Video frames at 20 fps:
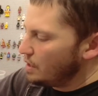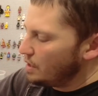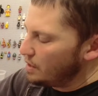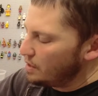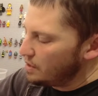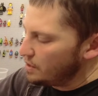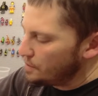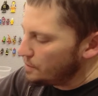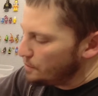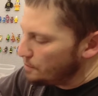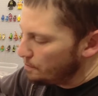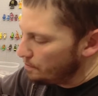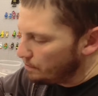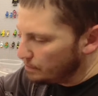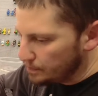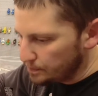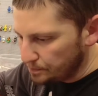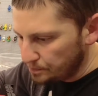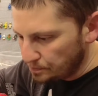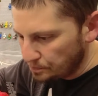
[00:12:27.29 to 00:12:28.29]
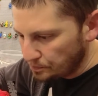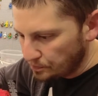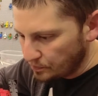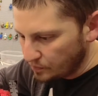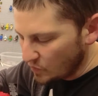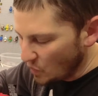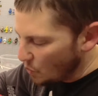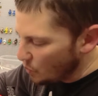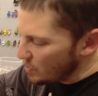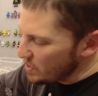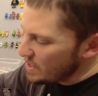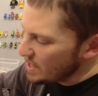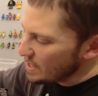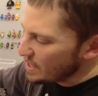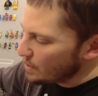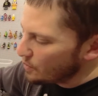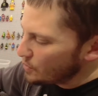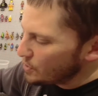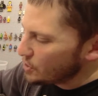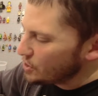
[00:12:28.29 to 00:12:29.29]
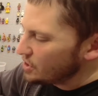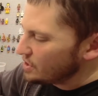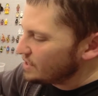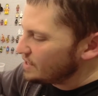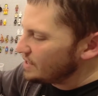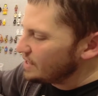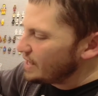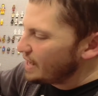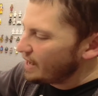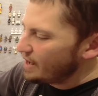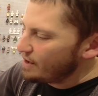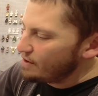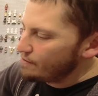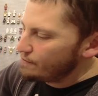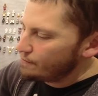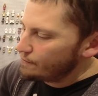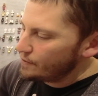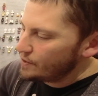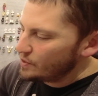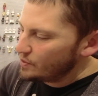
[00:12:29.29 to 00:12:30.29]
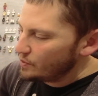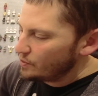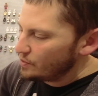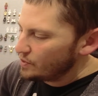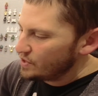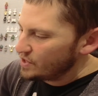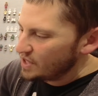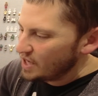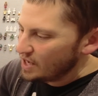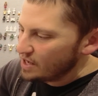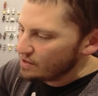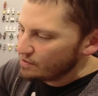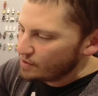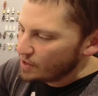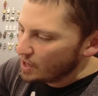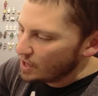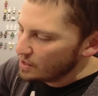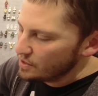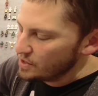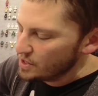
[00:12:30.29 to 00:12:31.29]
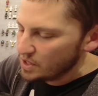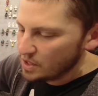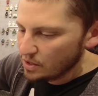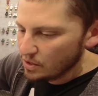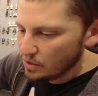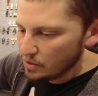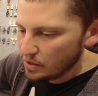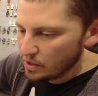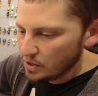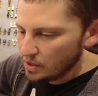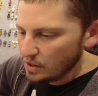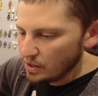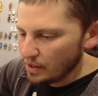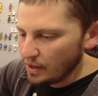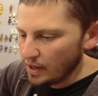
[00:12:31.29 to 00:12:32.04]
One thing I wish it did have was hand of God steering.